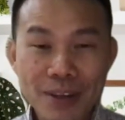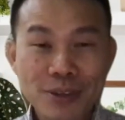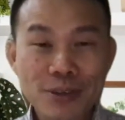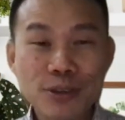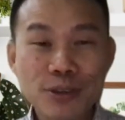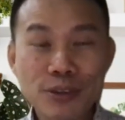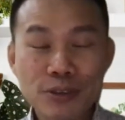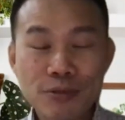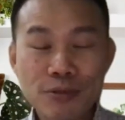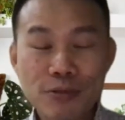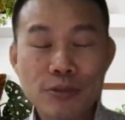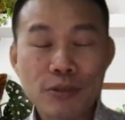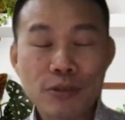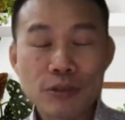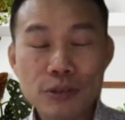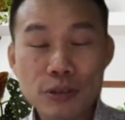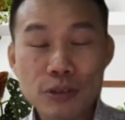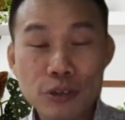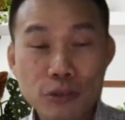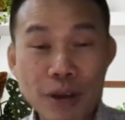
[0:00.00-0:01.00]

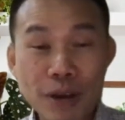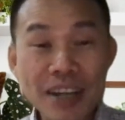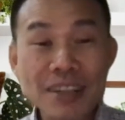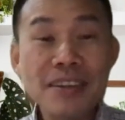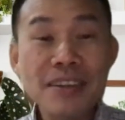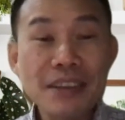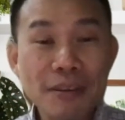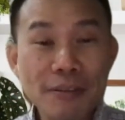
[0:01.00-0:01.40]
To strengthen their